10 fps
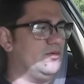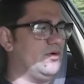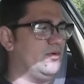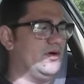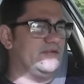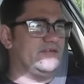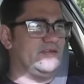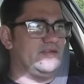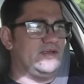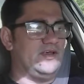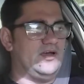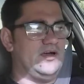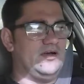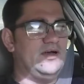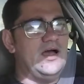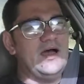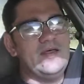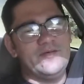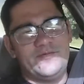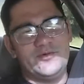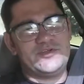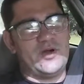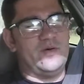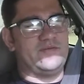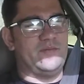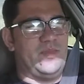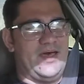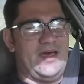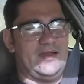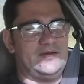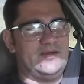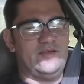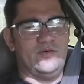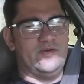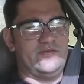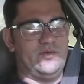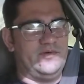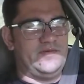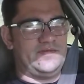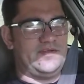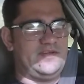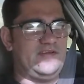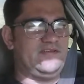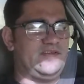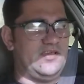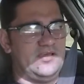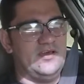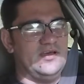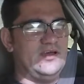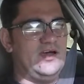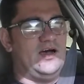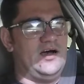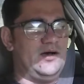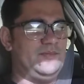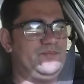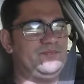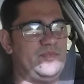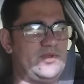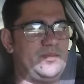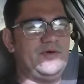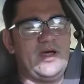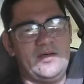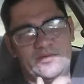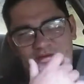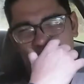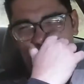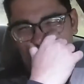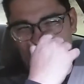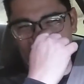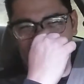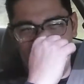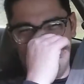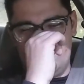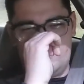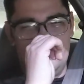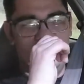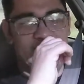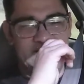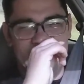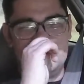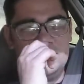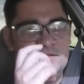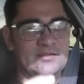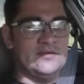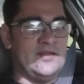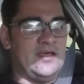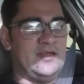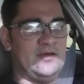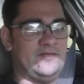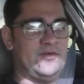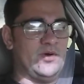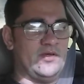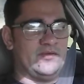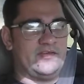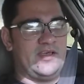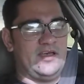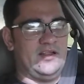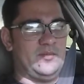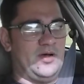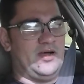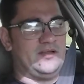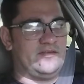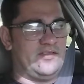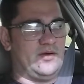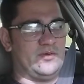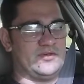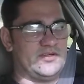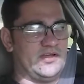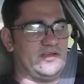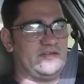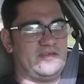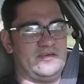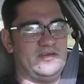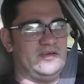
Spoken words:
what was it? The Fucha wasn't bad. Neither was the 150TC. But they put out the Touch and a few other Sigelei mods that were just